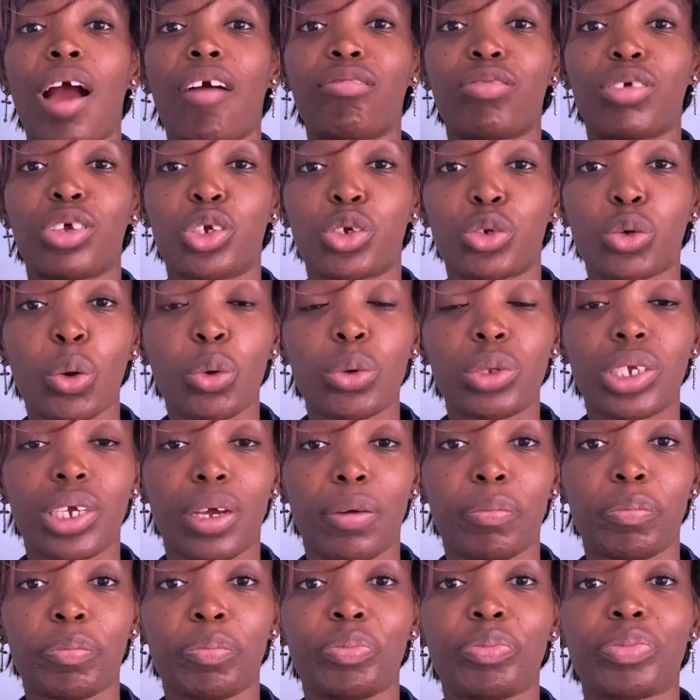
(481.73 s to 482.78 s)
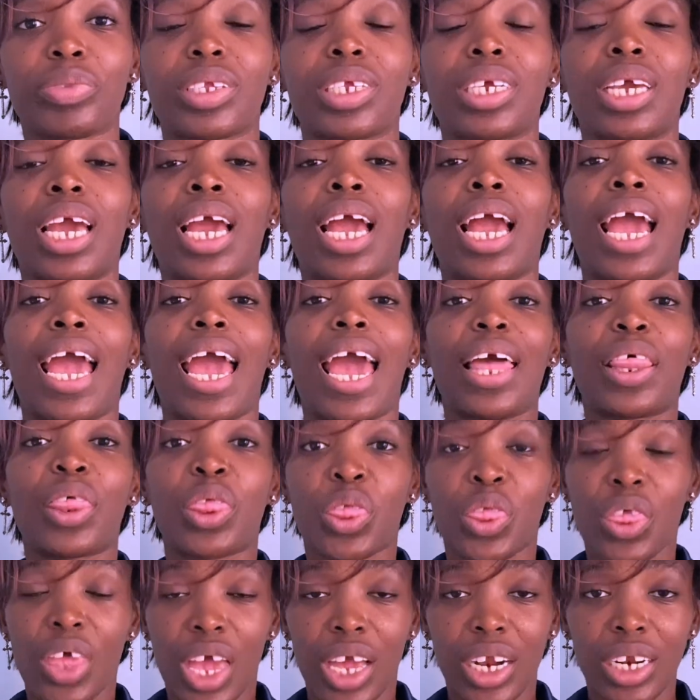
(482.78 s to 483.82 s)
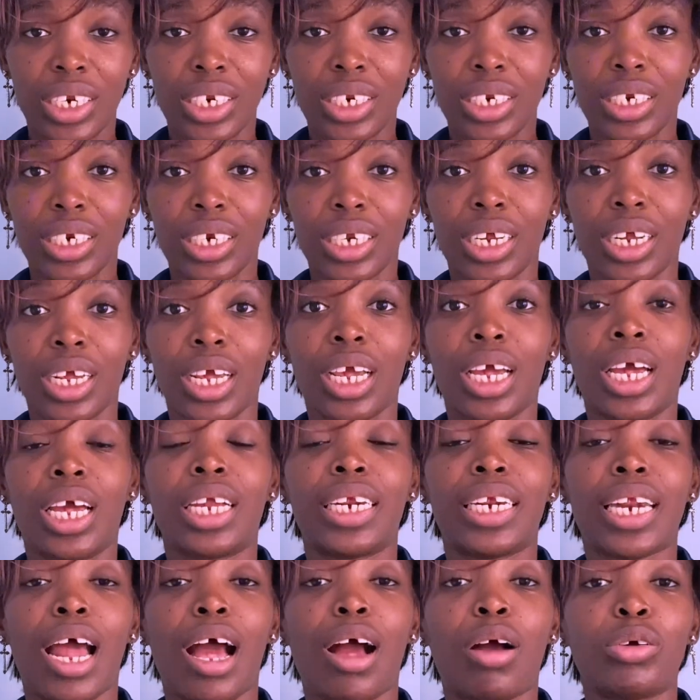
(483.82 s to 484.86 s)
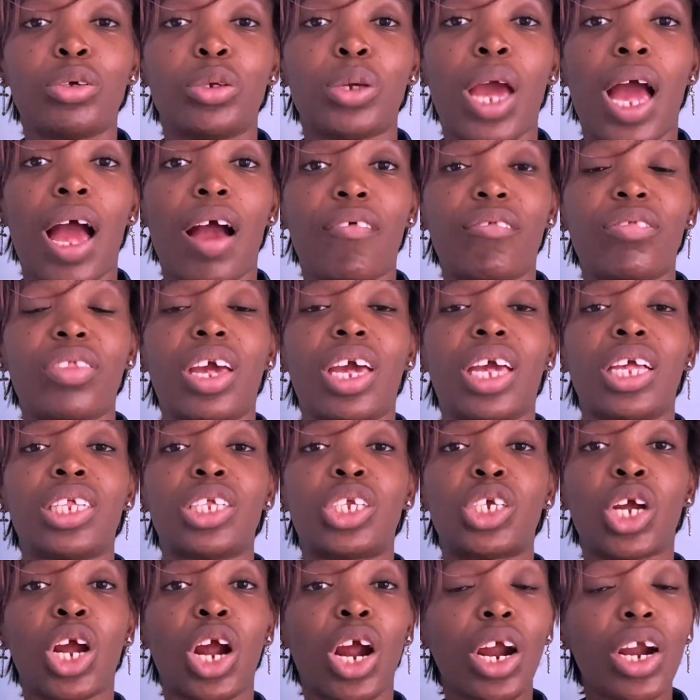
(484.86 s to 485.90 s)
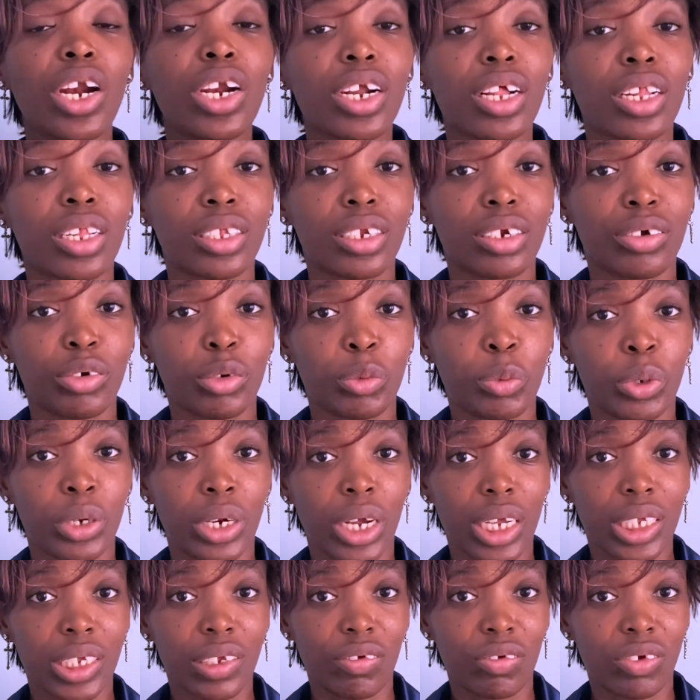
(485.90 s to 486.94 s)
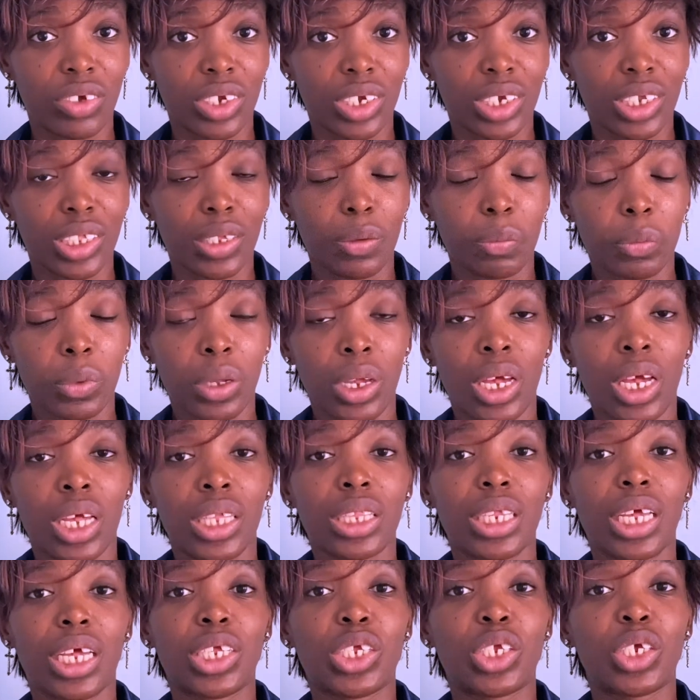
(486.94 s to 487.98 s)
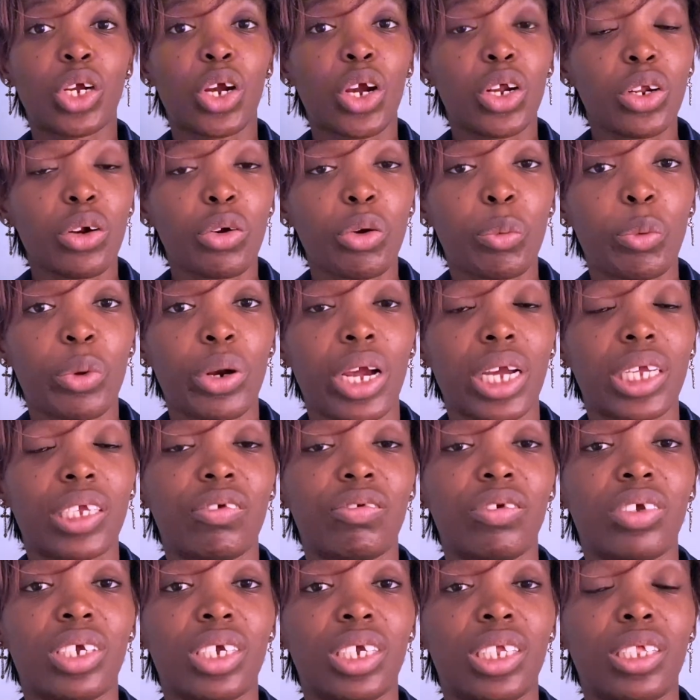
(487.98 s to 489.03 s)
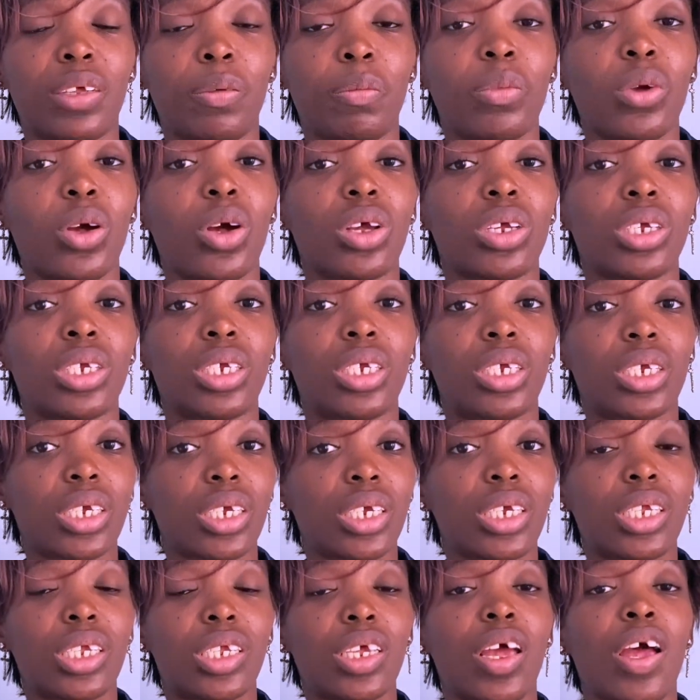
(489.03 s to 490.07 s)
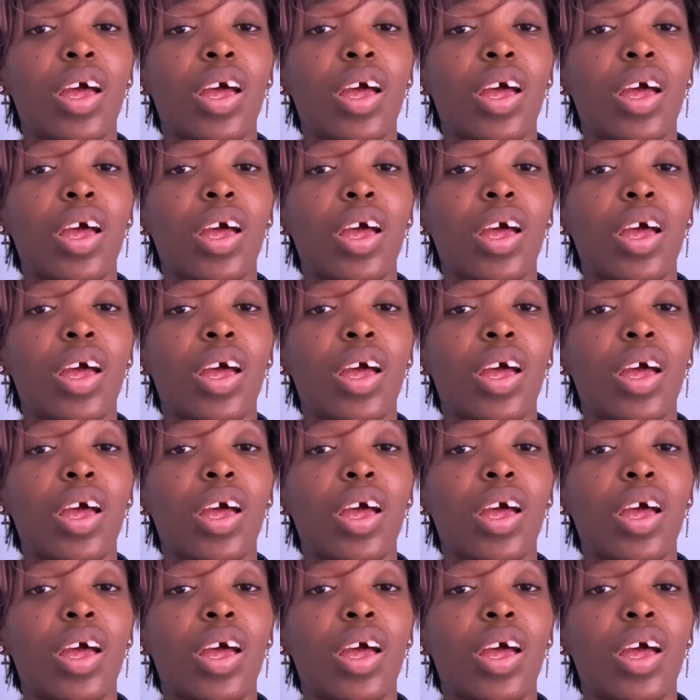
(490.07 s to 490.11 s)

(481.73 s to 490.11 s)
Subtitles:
the scrotum. And then now you have the internal reproductive system. The internal reproductive system consists